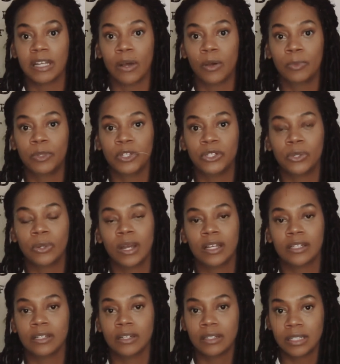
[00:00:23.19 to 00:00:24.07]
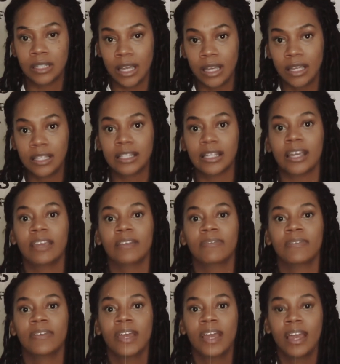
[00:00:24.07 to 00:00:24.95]
I hope that you guys are staying
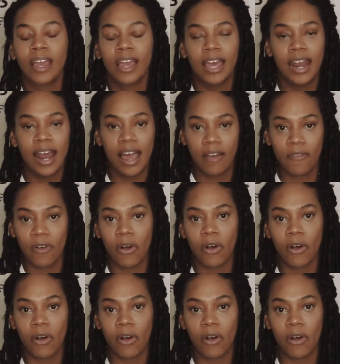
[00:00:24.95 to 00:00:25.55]
safe and have